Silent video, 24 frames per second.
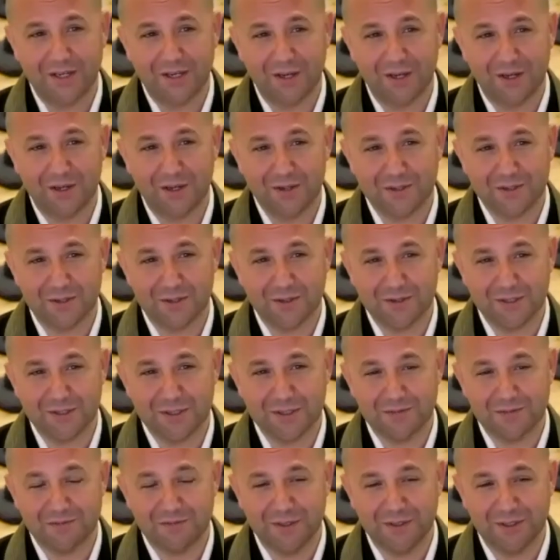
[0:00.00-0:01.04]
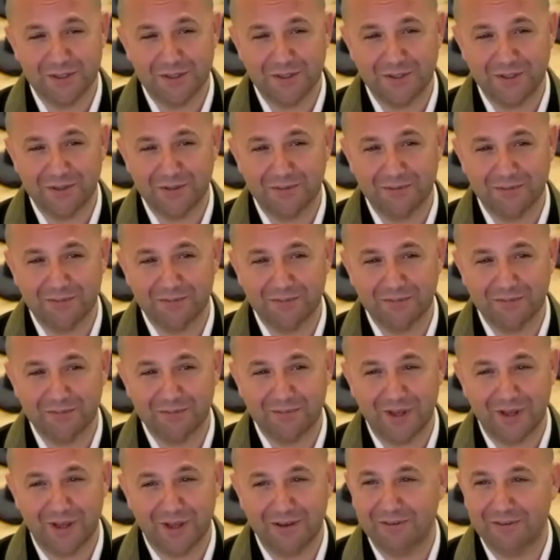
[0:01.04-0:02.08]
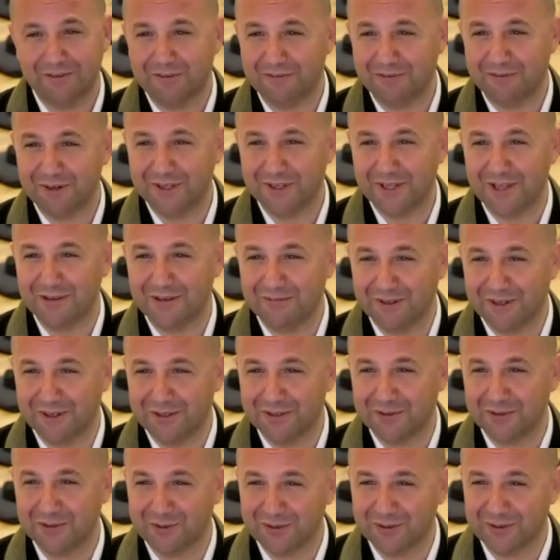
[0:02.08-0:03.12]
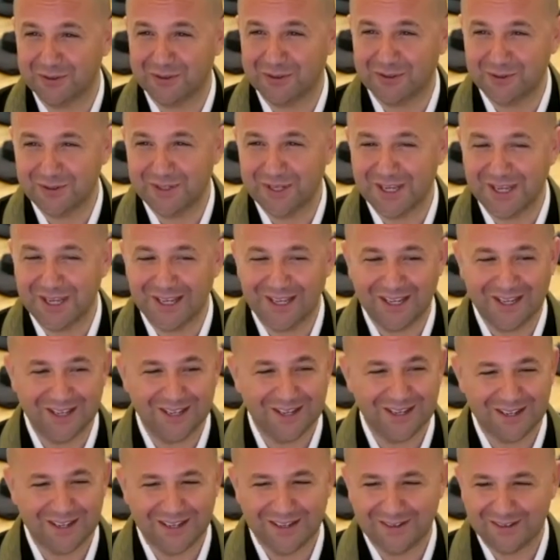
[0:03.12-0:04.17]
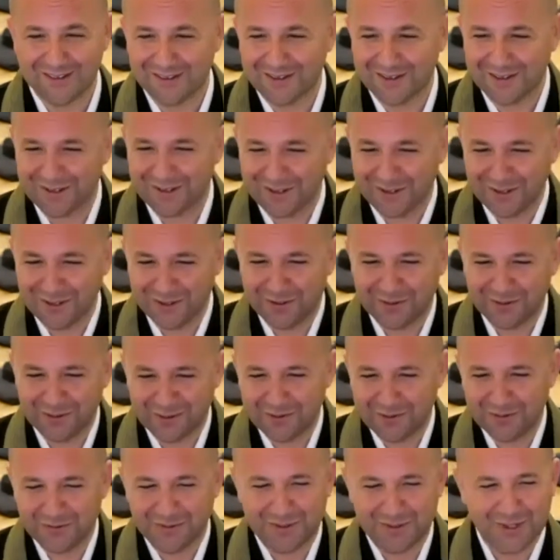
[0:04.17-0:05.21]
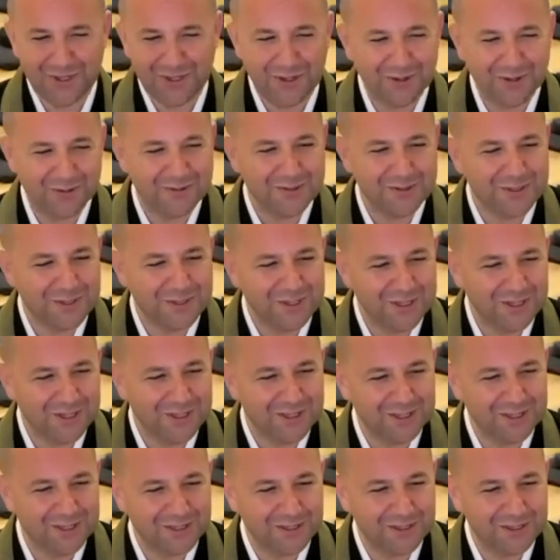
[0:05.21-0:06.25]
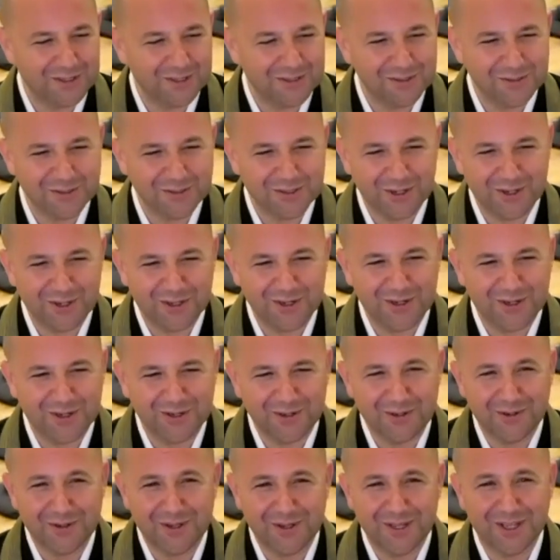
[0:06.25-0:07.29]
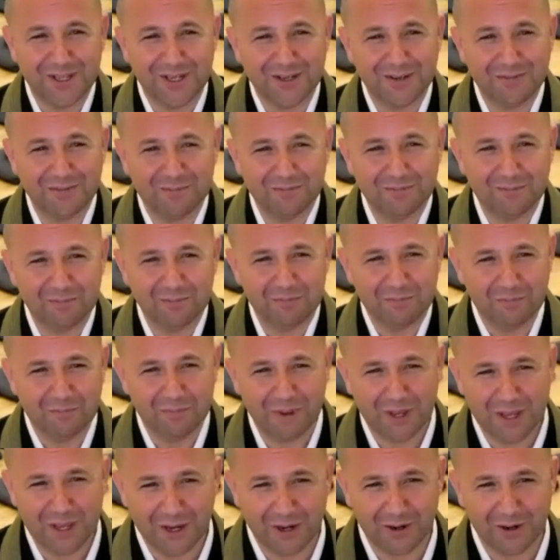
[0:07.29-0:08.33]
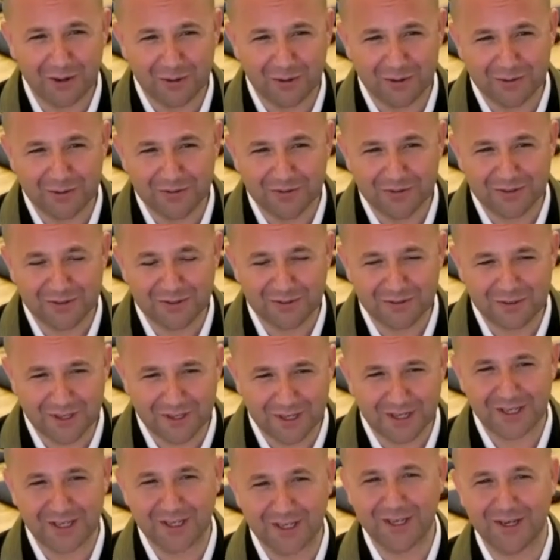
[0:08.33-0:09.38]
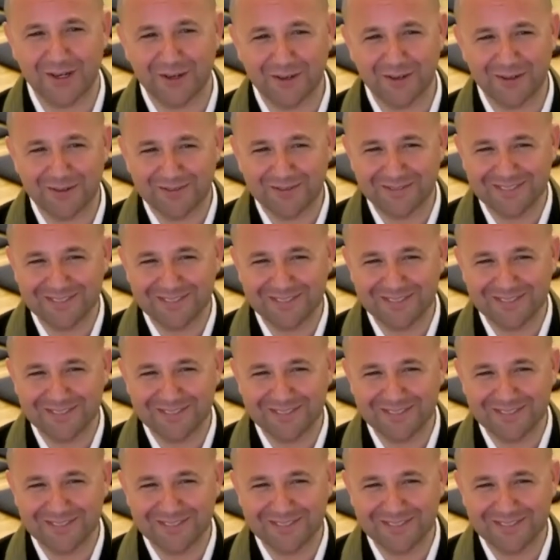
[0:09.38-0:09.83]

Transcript: also just I feel very loving towards you, Diane, and to you, Yotzi, and Chodo, and Meier, who's sitting here.